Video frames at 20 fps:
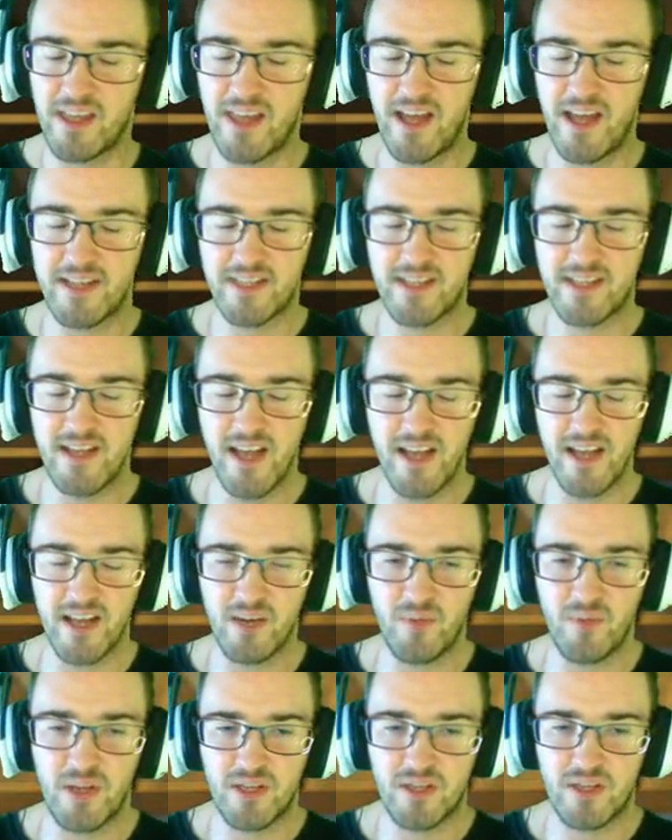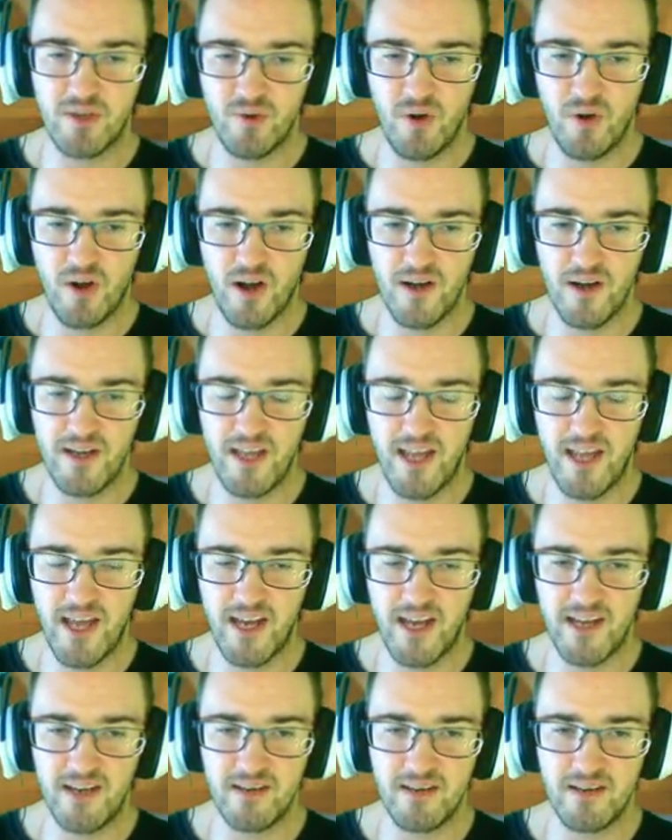That's not going to be too hard to
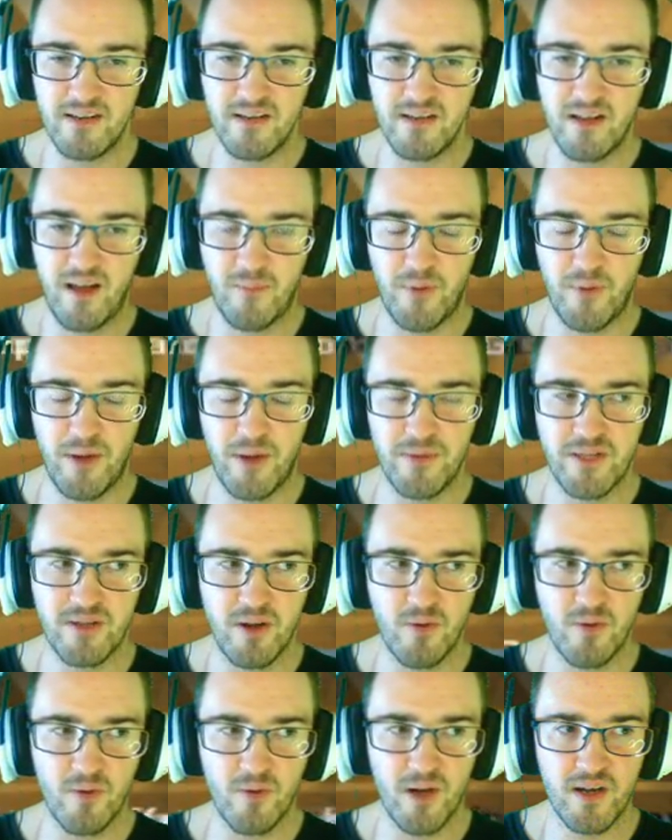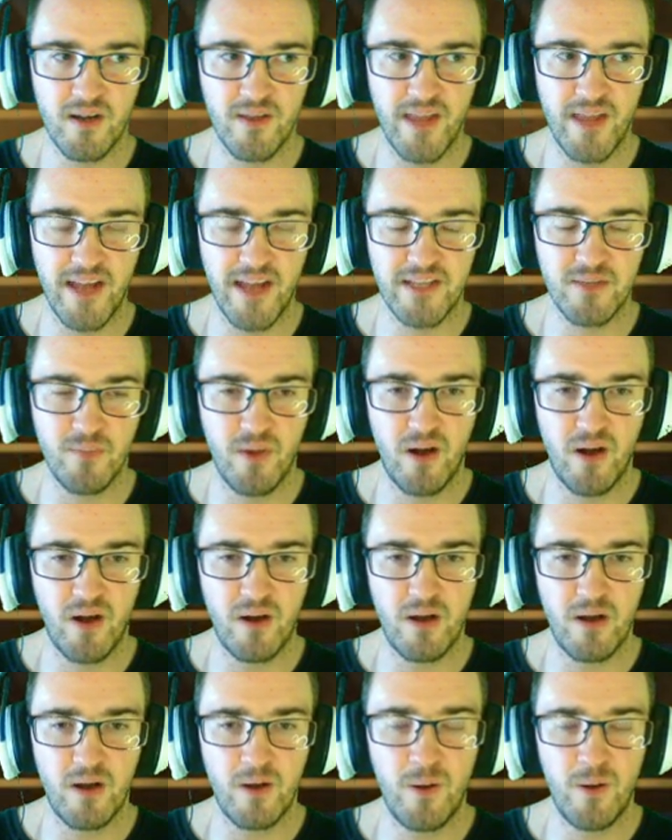edit. I'll probably start working on that
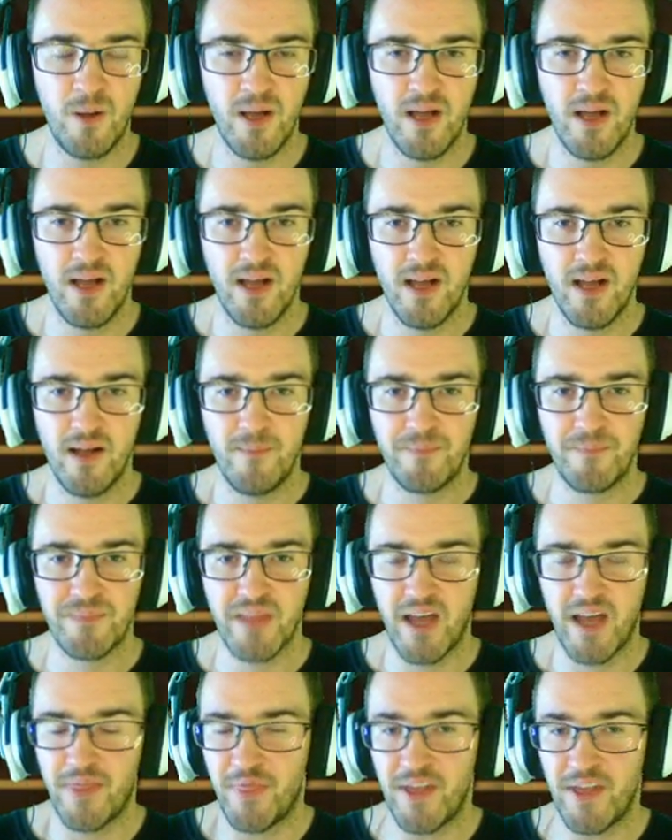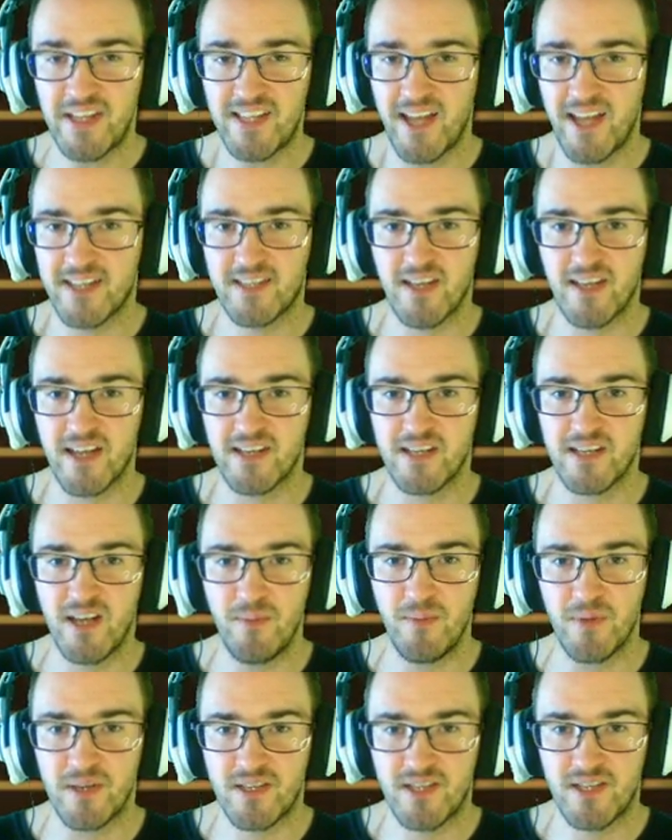tomorrow. I think that's like
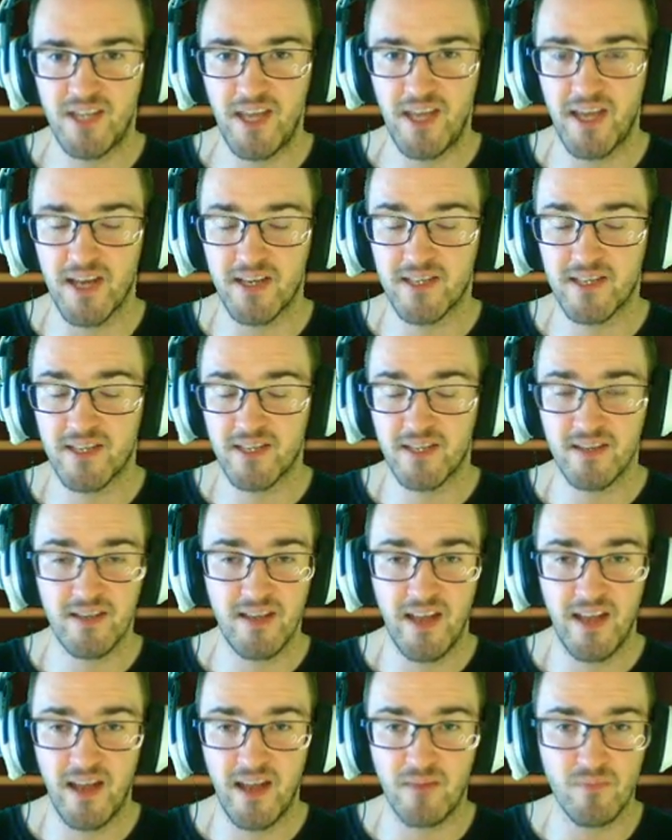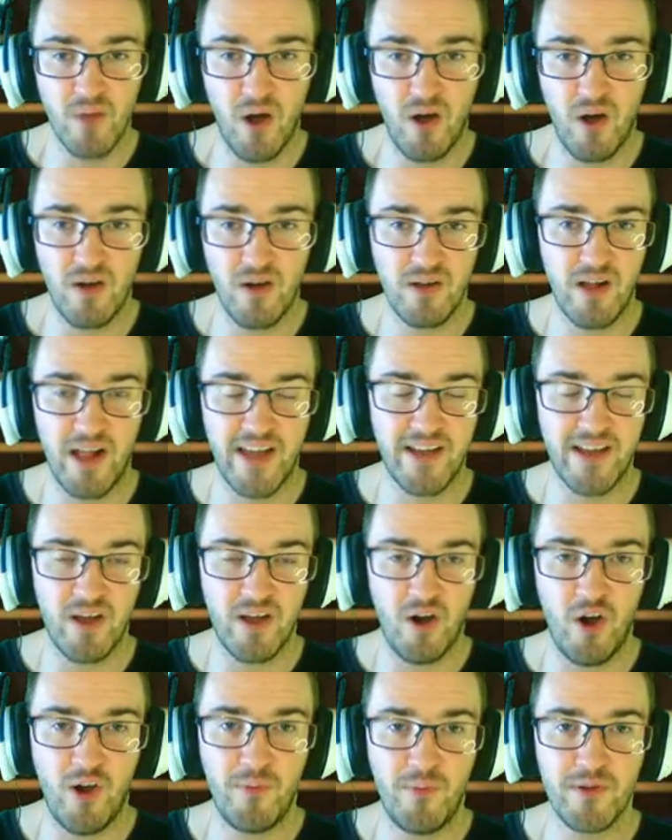number six. And like
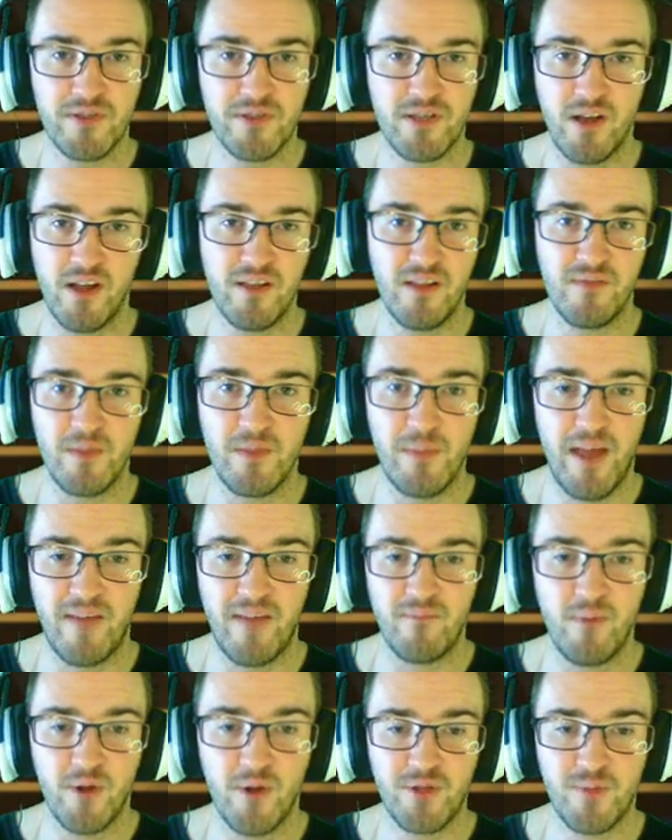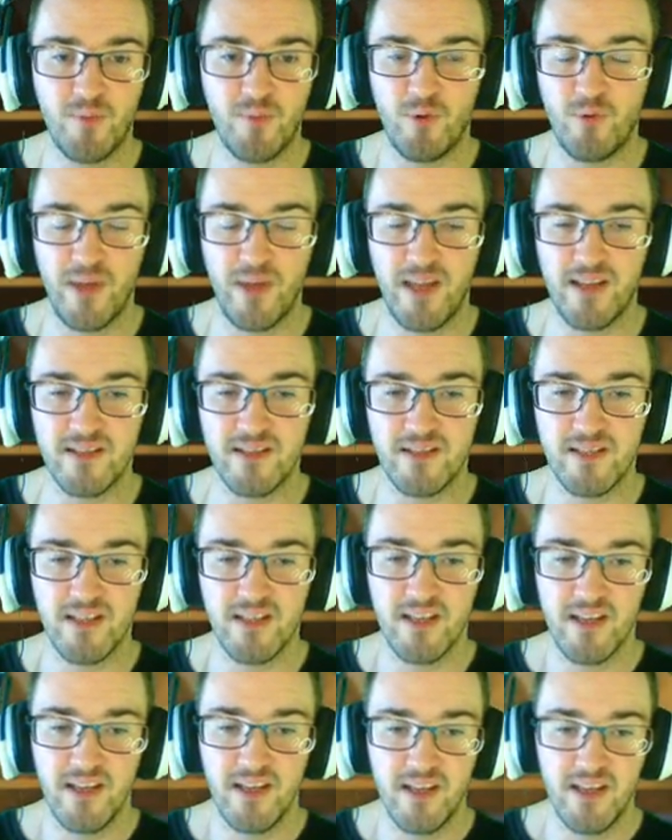almost all of them have multiple wins
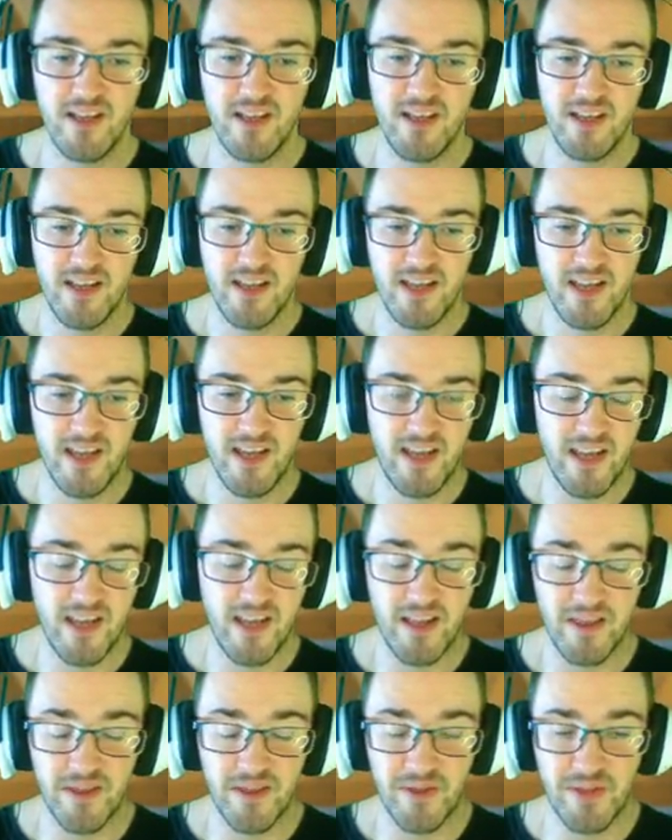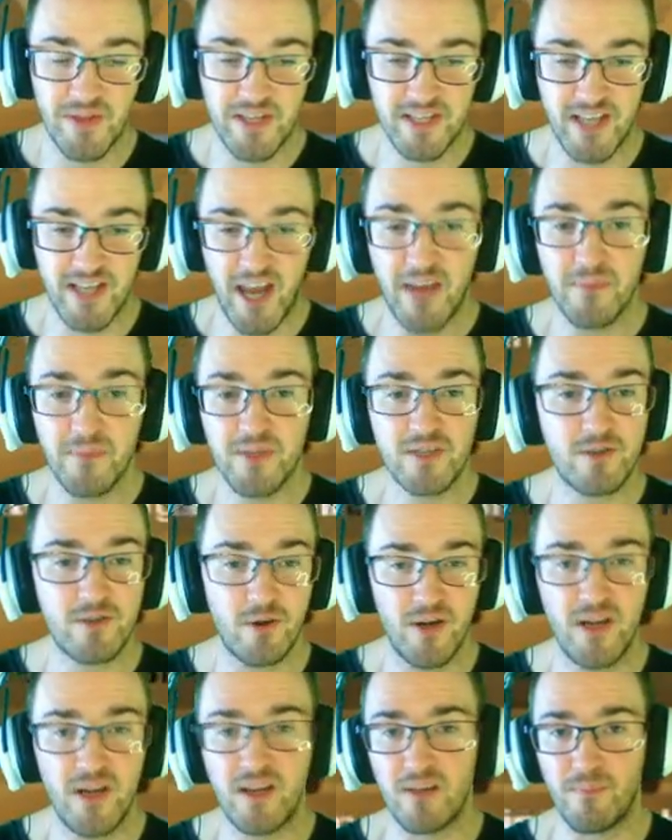in the same
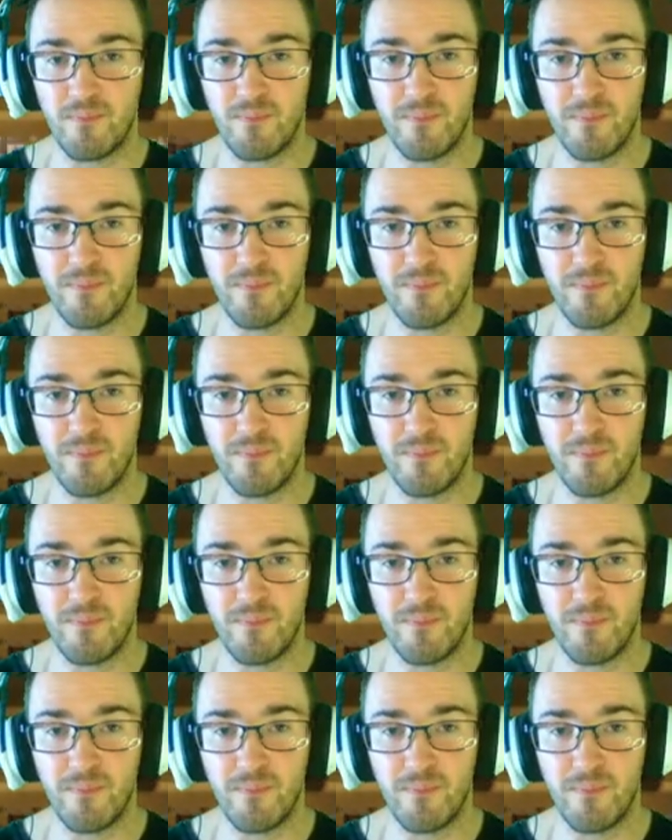stream.